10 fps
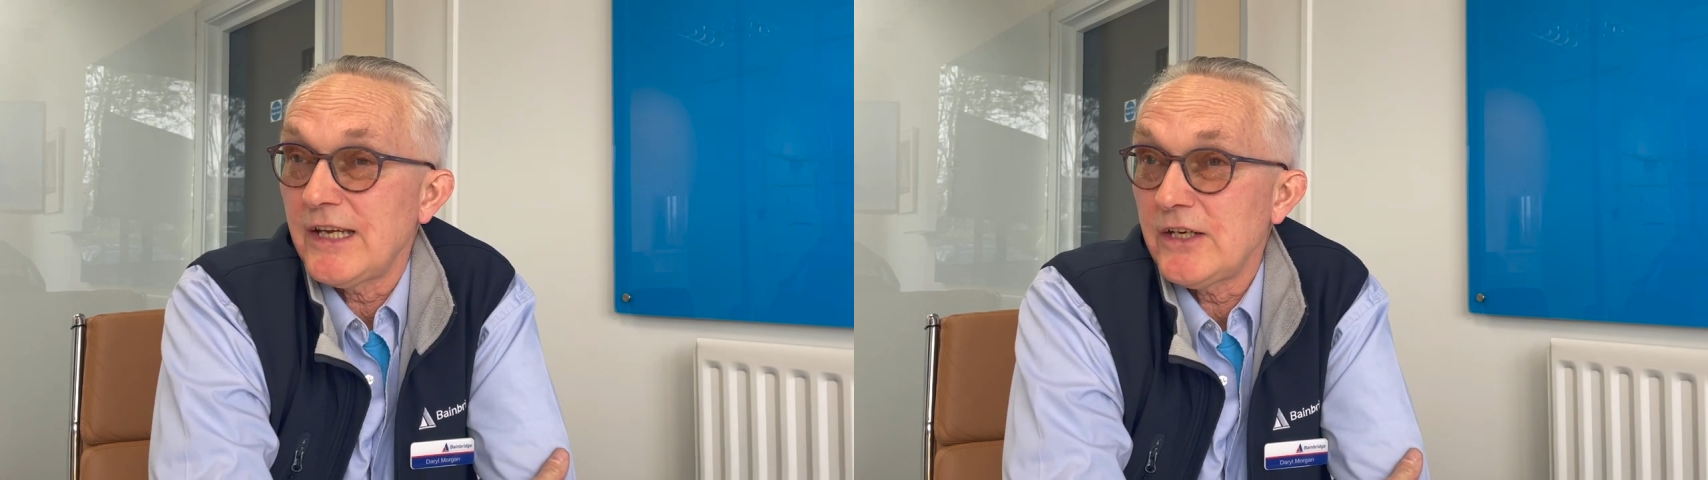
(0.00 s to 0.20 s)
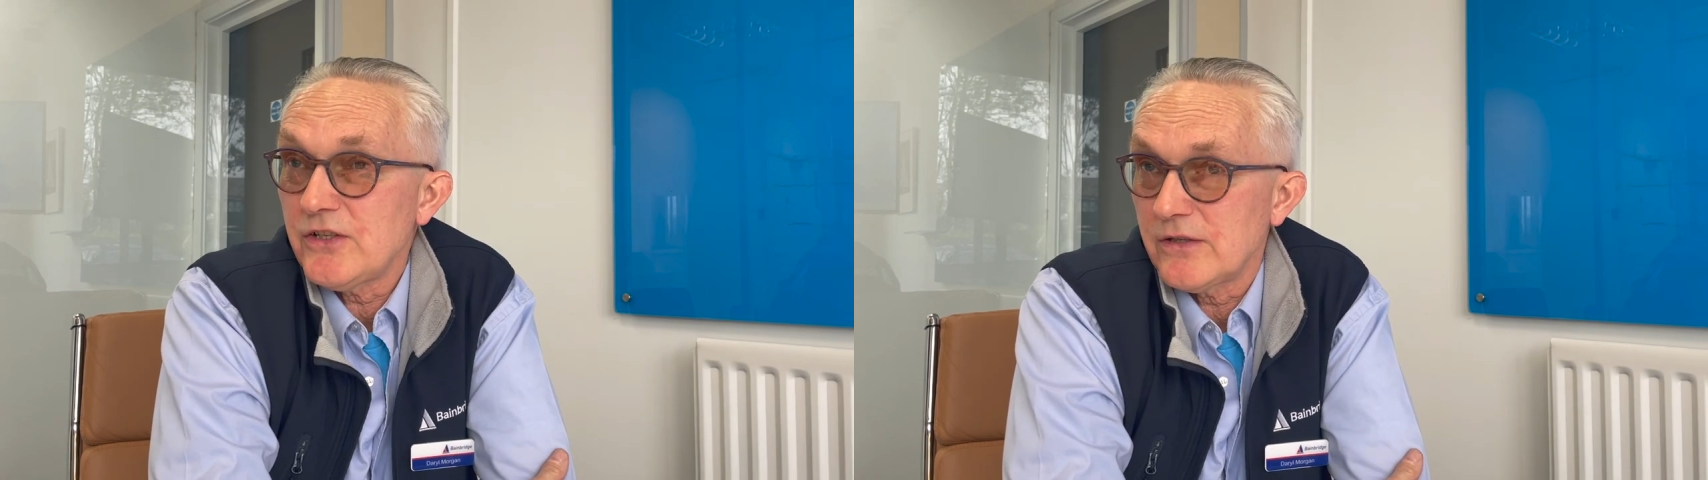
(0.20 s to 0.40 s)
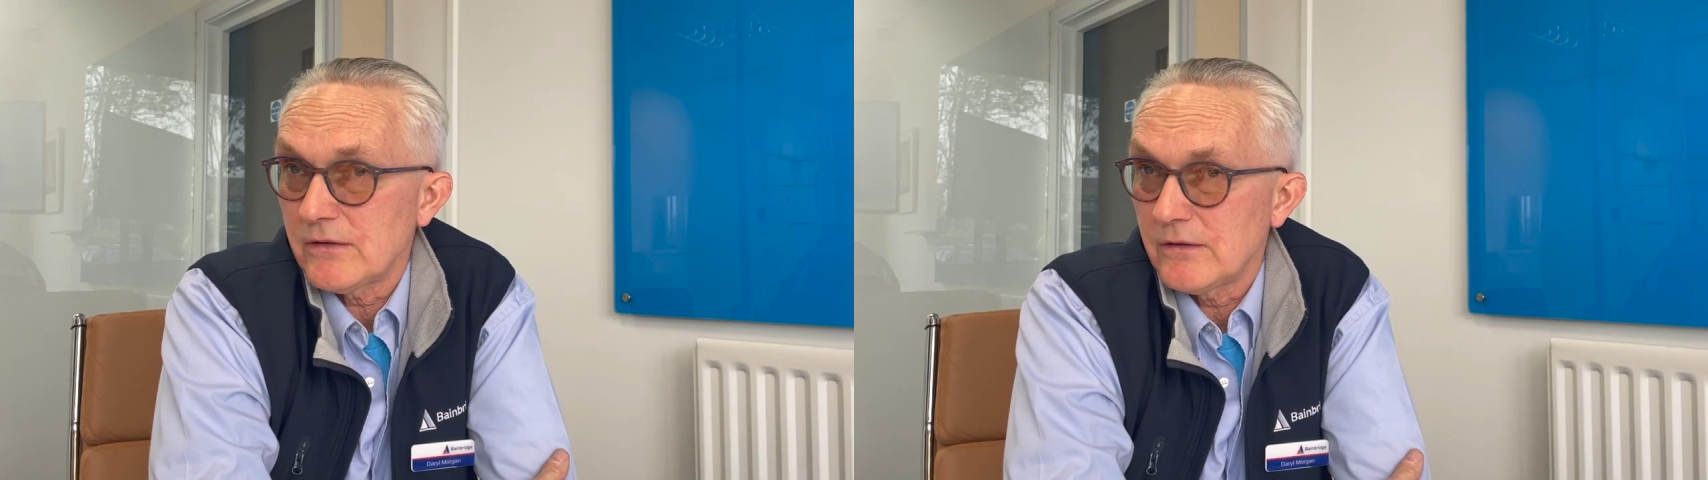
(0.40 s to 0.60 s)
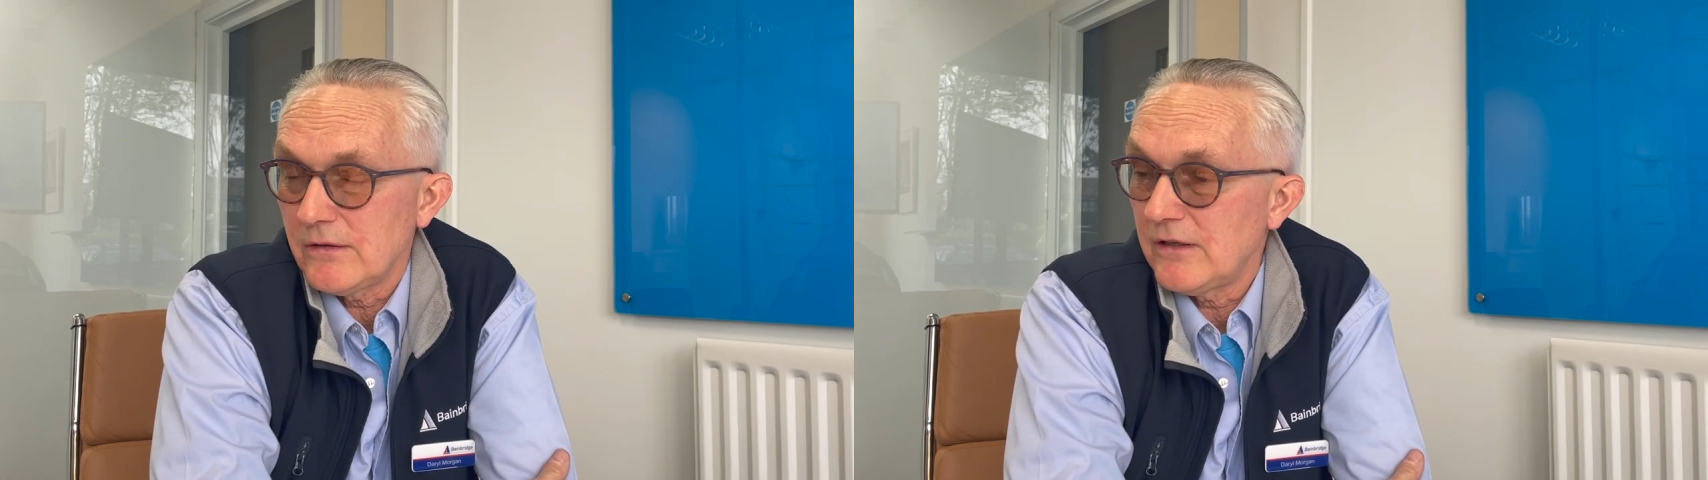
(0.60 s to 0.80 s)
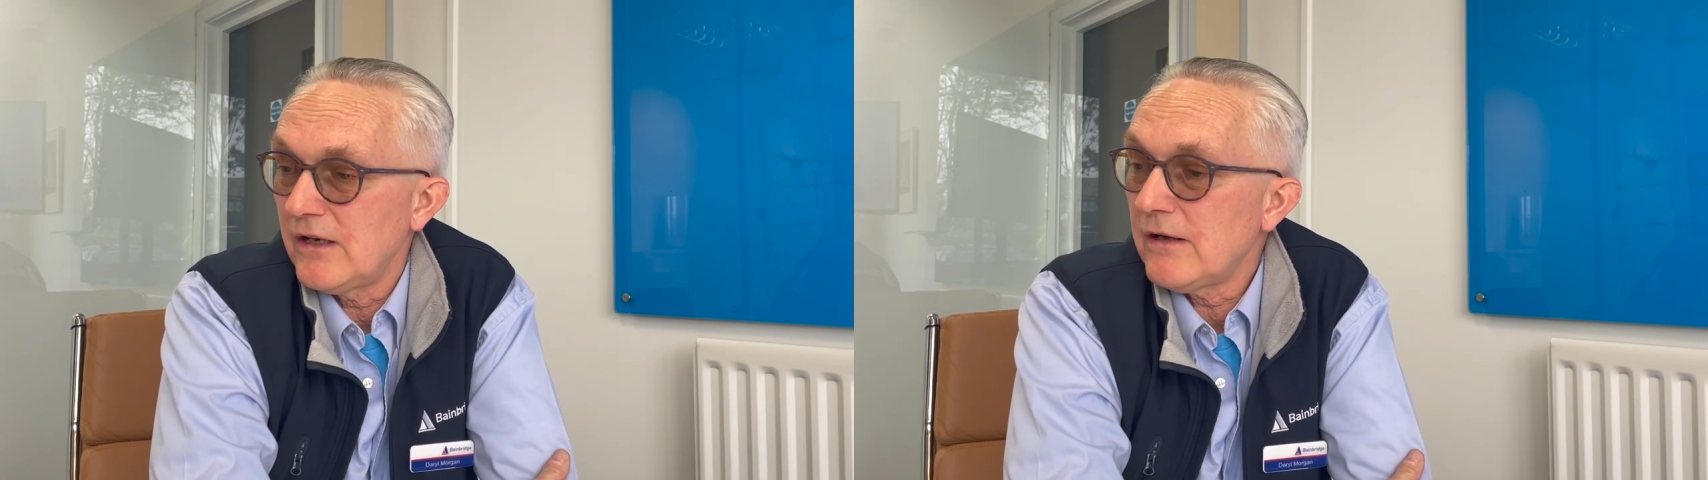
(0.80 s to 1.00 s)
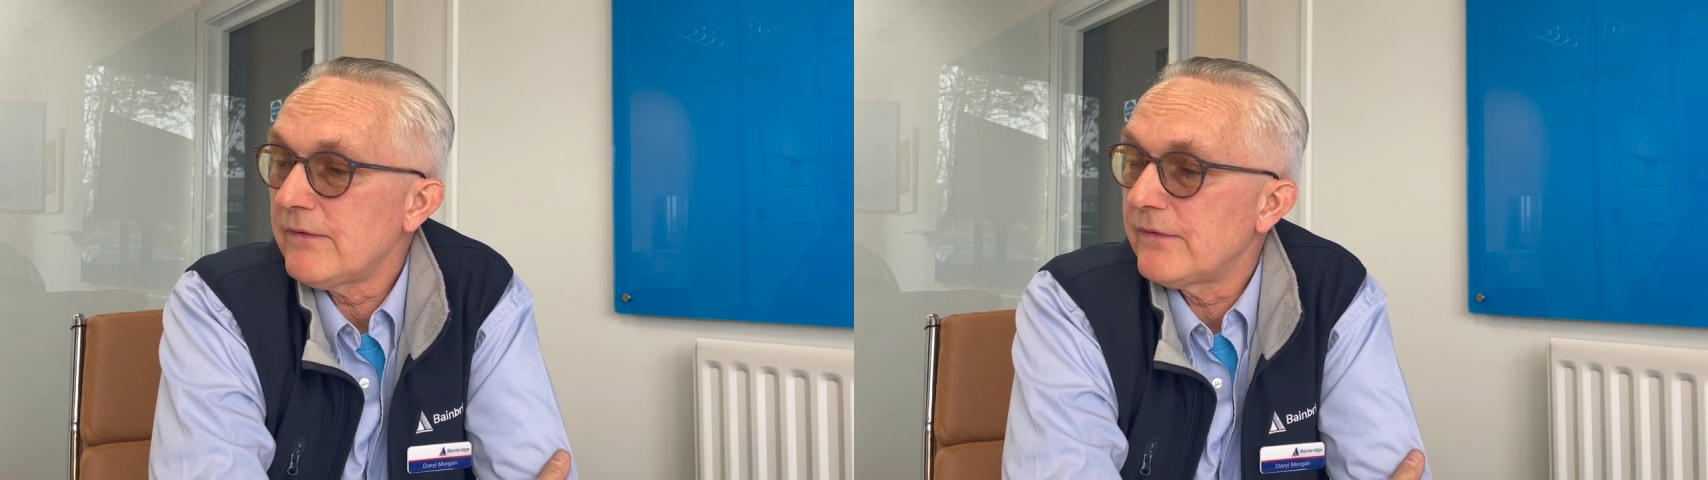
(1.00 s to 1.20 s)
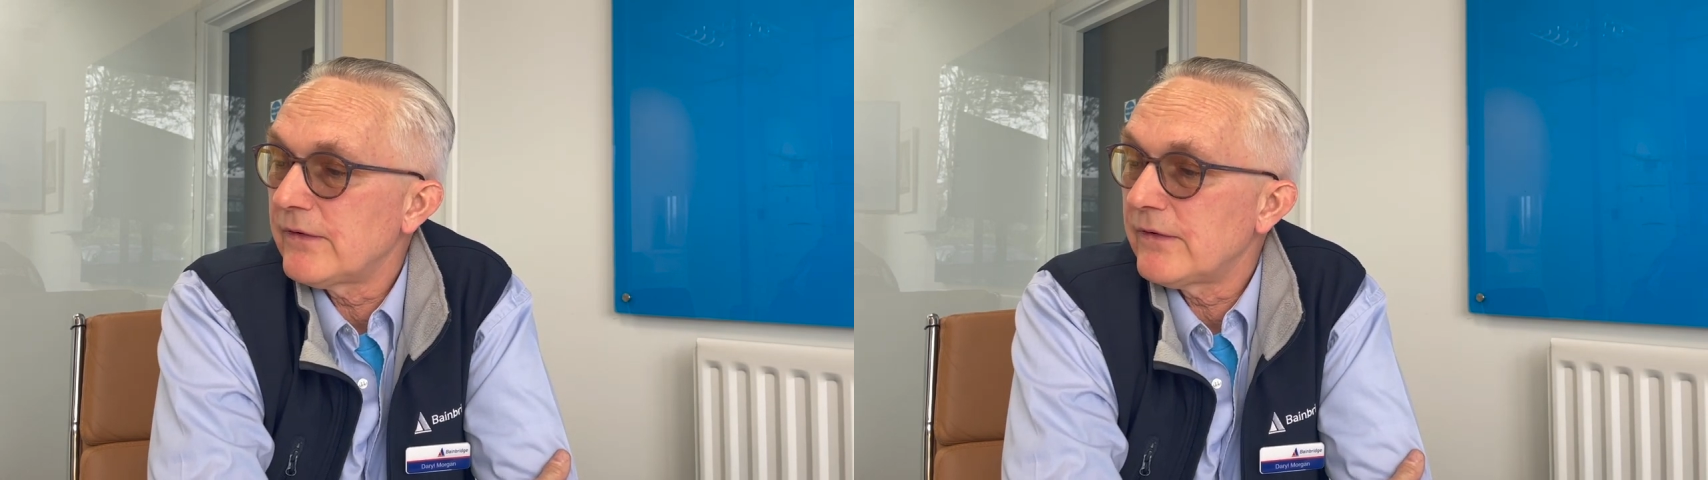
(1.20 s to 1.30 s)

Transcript: edge, the luff,